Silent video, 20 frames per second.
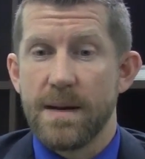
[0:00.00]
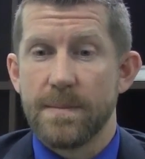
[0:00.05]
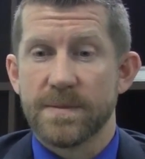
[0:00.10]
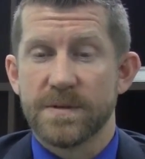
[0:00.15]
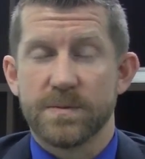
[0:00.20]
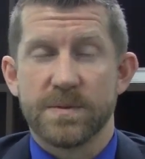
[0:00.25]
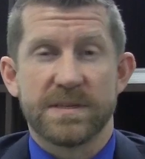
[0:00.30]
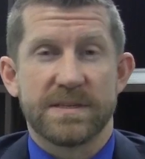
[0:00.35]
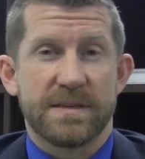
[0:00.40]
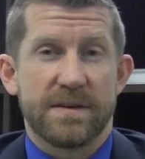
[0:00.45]

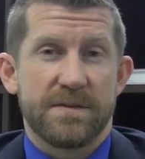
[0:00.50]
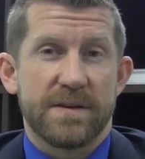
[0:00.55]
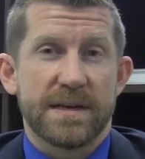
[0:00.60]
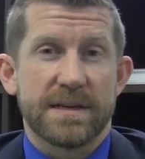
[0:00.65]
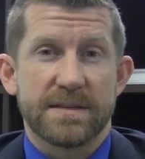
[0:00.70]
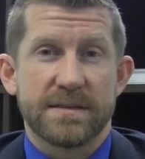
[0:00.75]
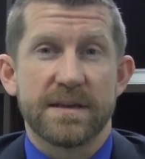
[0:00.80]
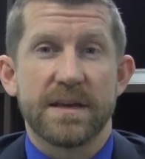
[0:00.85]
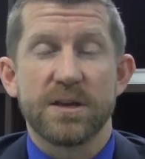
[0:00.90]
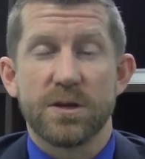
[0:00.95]

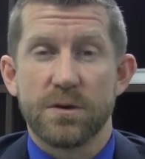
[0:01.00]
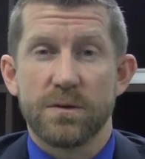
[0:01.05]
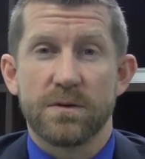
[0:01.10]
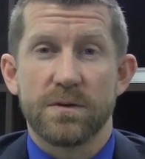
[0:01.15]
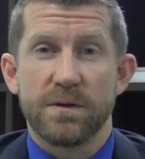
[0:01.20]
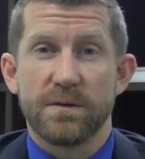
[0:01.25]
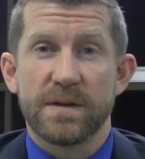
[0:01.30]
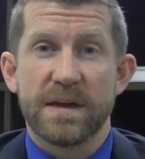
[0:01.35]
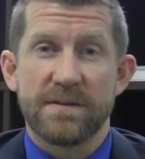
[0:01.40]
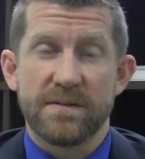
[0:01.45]
specifics that
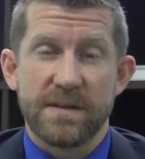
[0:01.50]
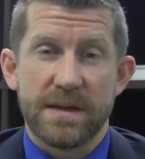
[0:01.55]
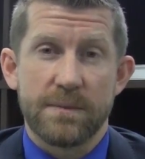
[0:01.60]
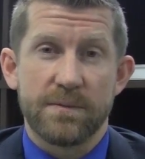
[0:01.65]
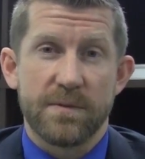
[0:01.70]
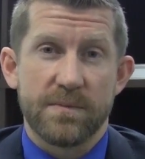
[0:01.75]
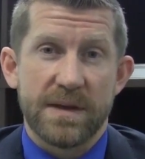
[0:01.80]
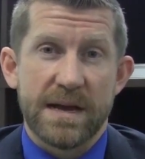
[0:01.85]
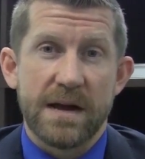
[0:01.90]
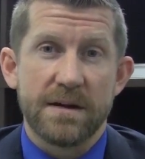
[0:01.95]
you've given
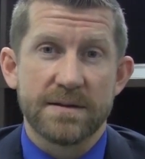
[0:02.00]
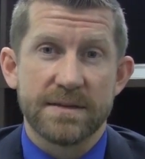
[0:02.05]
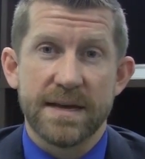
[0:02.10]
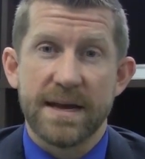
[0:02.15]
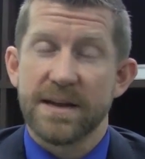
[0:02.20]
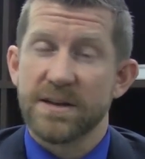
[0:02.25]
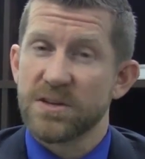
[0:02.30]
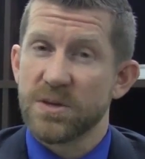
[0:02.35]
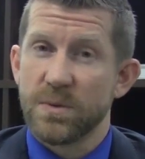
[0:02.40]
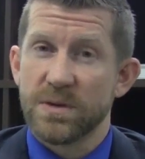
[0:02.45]
them from the
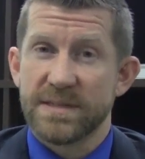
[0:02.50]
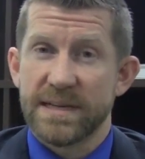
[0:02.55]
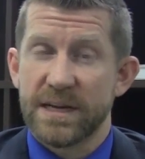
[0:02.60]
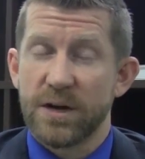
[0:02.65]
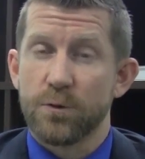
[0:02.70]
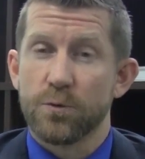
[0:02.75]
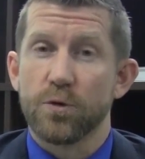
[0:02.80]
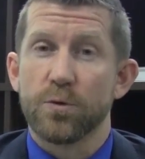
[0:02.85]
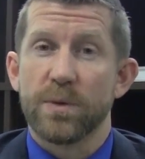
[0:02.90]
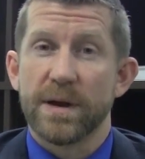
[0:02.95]
outset. It's almost
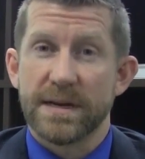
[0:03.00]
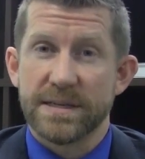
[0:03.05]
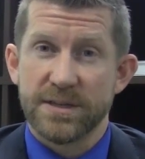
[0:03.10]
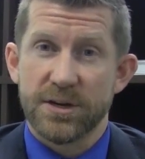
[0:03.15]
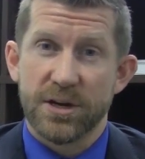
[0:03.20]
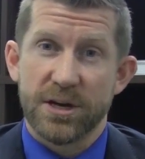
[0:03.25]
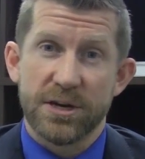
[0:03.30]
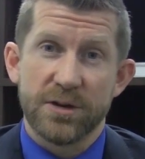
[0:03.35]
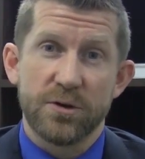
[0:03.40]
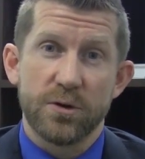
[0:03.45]
like a rubric.
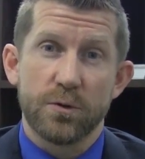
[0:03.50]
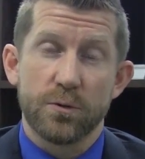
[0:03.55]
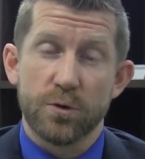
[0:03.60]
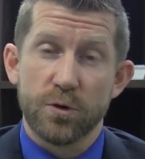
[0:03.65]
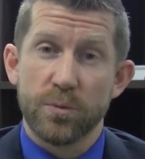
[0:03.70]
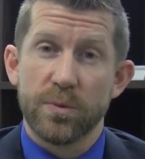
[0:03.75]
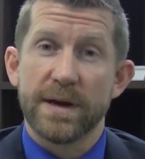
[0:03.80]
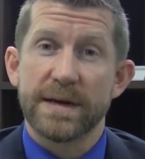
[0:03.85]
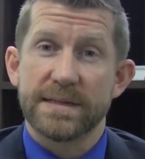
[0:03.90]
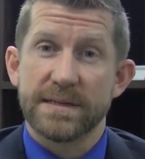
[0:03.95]
So you're going to do a
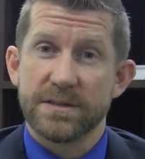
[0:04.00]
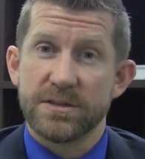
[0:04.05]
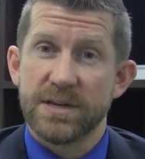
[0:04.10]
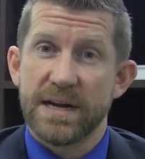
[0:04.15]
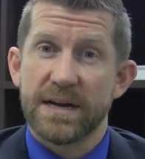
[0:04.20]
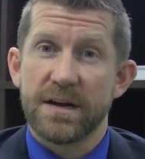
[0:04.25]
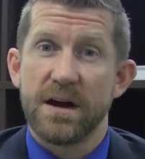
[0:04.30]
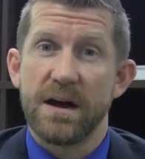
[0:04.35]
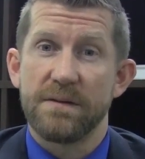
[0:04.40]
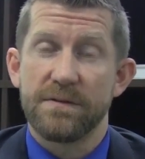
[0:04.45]
rubric to
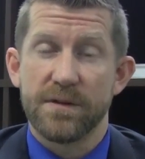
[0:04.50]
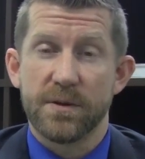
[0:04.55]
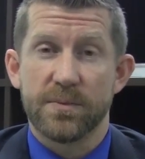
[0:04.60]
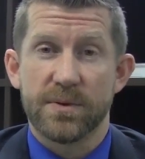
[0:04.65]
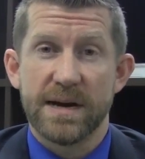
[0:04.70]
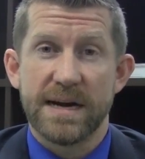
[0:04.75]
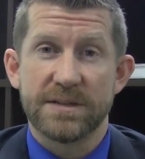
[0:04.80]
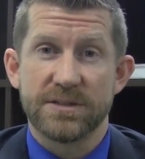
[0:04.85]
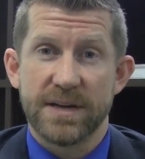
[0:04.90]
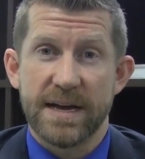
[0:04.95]
check off their
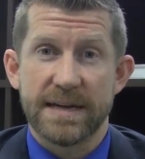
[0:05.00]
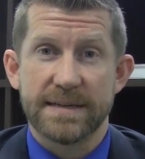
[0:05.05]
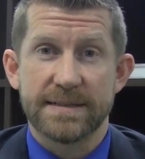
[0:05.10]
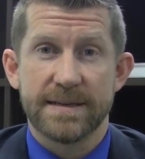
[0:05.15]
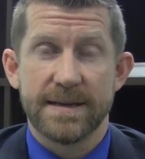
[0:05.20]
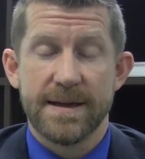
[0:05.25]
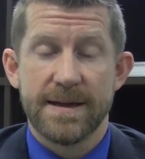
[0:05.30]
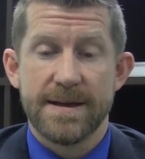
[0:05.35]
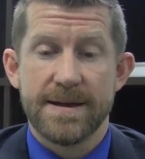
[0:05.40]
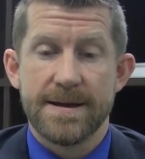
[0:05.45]

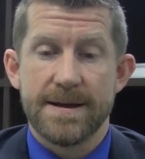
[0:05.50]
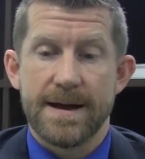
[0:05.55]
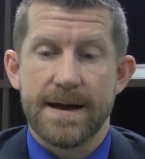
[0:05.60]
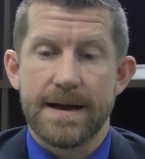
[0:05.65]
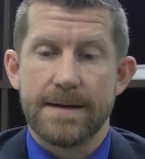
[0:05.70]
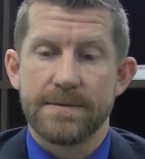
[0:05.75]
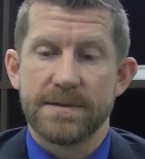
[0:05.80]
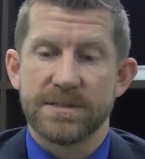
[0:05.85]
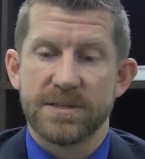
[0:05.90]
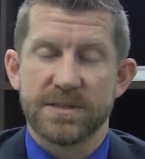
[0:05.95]
project
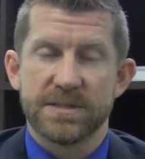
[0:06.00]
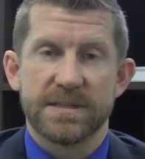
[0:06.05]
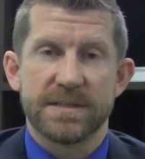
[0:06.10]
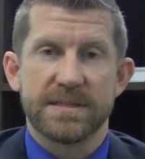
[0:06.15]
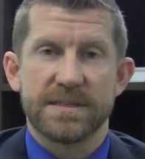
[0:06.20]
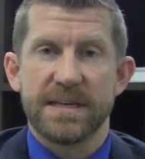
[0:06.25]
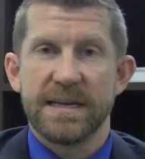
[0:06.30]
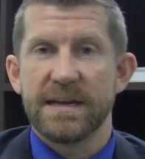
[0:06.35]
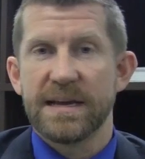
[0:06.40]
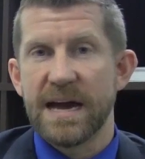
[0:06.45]
and just to
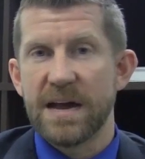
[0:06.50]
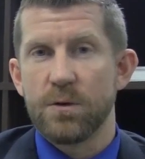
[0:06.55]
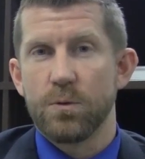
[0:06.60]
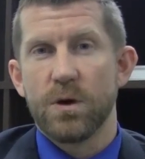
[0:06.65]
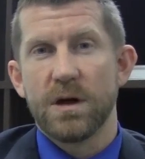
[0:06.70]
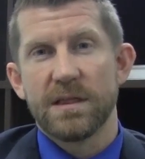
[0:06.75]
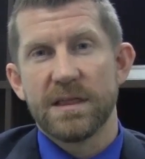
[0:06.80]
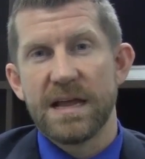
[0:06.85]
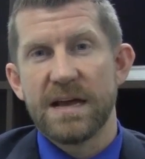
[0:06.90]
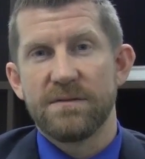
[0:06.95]
see kind of
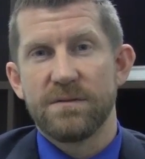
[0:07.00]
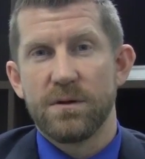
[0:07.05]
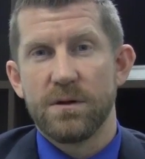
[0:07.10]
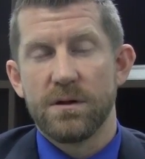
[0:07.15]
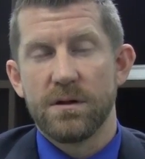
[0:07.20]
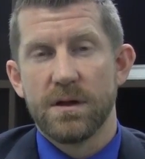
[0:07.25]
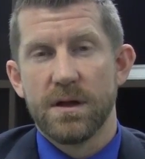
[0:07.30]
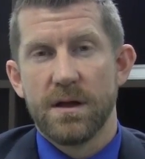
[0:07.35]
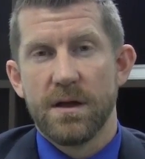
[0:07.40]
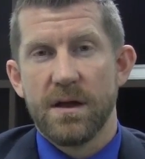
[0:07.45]
what
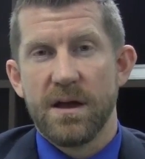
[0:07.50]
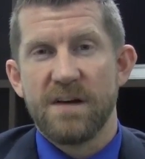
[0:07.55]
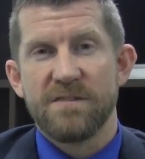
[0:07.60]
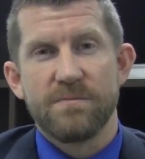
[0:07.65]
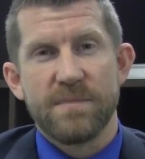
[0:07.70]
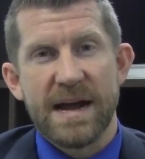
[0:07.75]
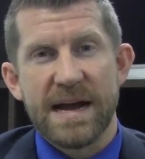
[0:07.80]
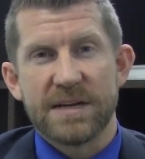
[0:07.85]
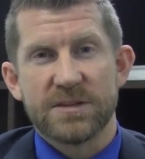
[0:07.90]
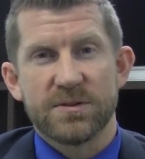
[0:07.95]
level
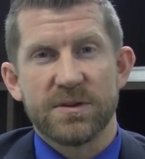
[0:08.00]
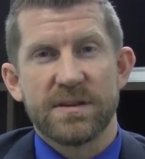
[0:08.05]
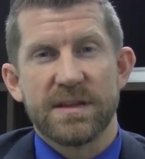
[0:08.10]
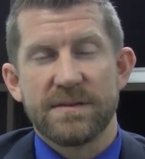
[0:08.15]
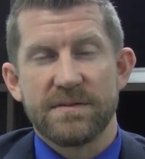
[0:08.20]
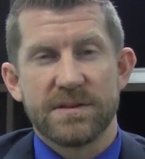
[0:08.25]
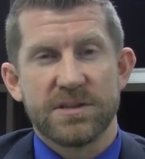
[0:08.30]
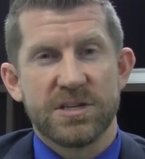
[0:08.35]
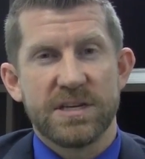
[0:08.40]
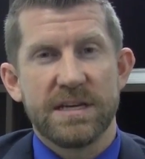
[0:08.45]
of mastery
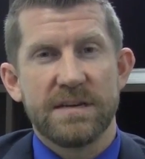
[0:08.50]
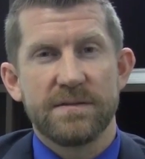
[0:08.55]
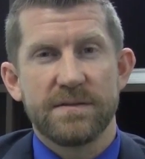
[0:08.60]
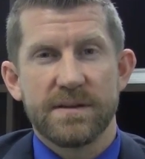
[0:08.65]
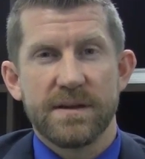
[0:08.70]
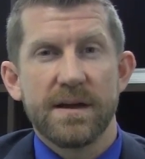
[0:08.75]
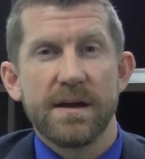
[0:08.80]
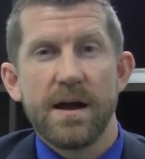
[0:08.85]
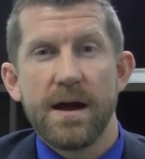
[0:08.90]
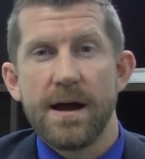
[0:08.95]
they've
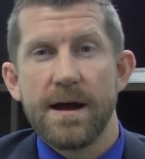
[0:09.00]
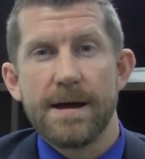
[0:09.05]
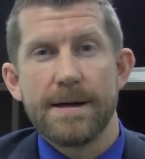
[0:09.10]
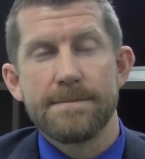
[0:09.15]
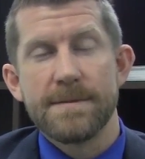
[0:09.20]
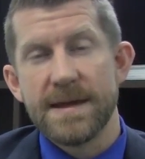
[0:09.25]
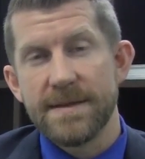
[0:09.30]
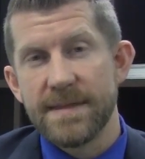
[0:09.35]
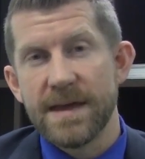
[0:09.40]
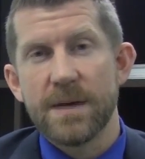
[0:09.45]
achieved
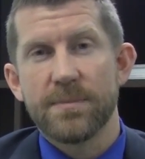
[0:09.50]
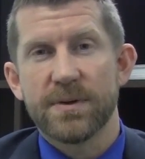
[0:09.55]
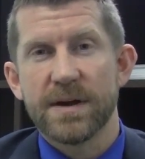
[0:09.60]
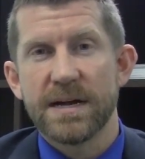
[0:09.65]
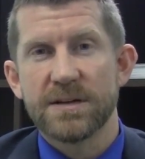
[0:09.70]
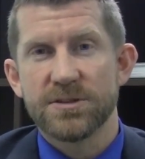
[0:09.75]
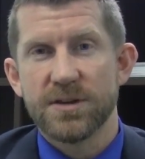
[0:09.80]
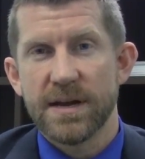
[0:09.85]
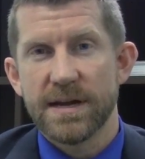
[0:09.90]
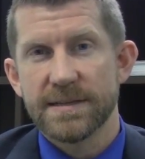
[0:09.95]
in that
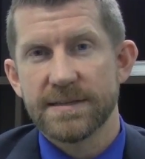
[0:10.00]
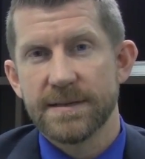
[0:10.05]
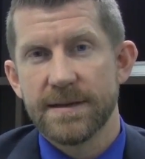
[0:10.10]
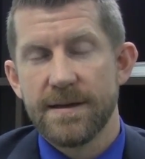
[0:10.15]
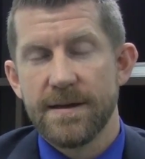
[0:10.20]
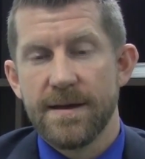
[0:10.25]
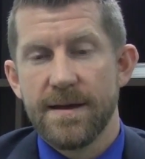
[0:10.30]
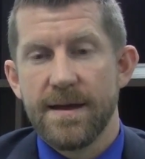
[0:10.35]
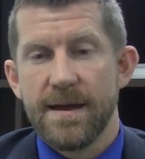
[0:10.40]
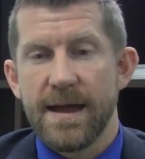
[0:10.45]
project.
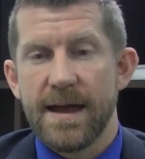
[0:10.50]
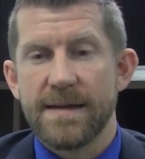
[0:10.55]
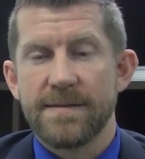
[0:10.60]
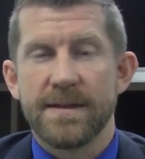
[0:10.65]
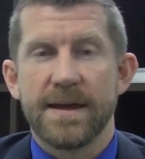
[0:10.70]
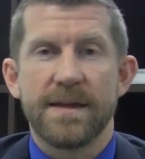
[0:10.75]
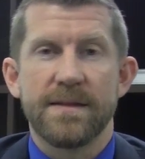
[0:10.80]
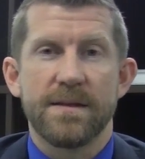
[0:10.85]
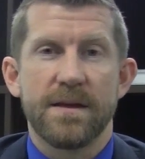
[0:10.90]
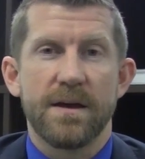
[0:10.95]
And
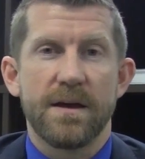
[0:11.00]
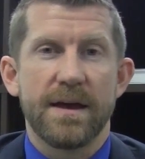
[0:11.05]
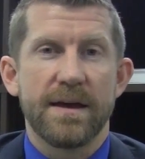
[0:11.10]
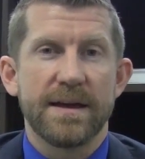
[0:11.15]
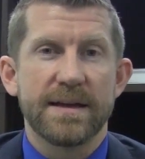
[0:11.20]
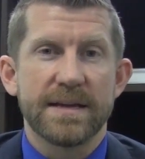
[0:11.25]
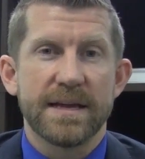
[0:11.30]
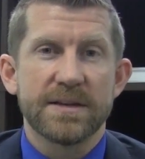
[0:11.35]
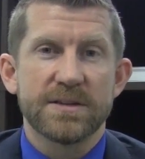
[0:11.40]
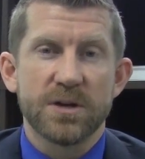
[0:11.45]
then
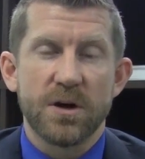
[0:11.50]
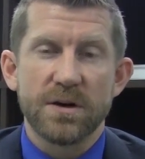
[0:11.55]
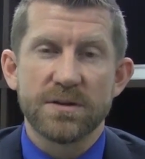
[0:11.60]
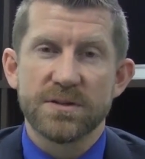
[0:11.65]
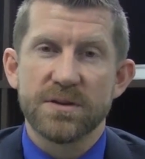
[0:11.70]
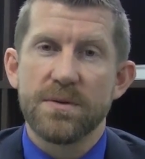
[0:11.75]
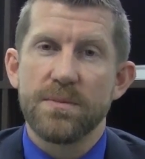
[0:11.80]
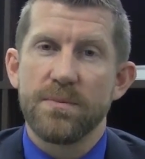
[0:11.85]
it's also